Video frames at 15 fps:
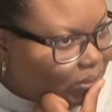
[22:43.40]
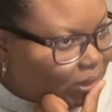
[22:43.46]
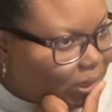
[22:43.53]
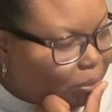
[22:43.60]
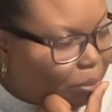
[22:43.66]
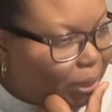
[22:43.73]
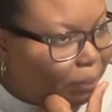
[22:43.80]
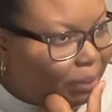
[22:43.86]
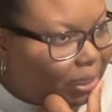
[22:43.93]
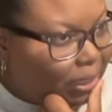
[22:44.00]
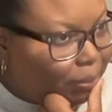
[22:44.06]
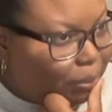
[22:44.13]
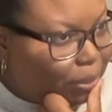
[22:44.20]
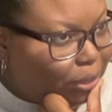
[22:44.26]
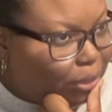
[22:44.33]
a Pepe
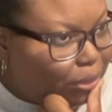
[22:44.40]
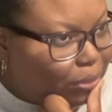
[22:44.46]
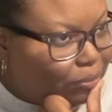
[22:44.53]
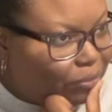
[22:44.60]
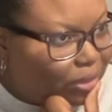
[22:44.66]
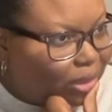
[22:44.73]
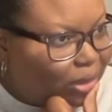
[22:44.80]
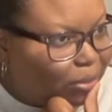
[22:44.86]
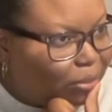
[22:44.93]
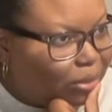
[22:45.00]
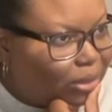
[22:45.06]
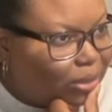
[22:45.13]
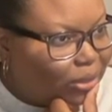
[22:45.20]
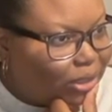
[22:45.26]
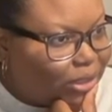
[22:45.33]
Le Pew from
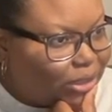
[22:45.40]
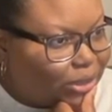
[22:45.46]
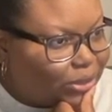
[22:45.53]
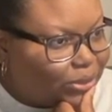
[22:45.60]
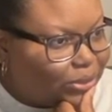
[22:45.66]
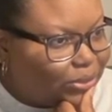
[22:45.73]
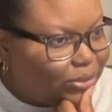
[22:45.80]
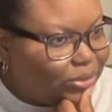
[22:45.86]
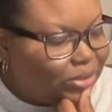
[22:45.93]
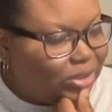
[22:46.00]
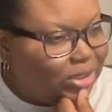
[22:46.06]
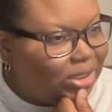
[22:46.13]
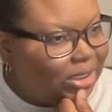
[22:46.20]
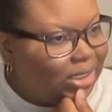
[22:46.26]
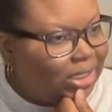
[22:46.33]
Looney Tunes.